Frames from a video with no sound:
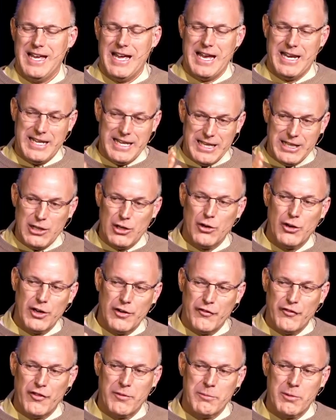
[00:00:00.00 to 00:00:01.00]
And he
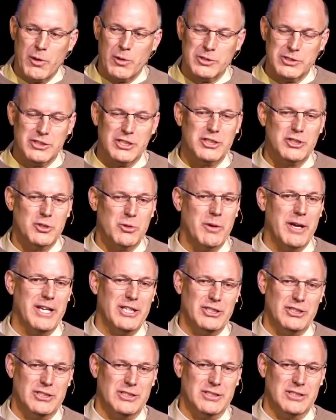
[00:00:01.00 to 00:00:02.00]
learned from those
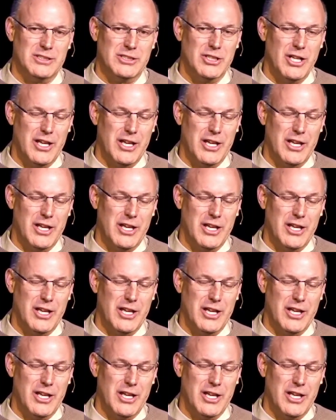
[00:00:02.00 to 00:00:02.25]
situations.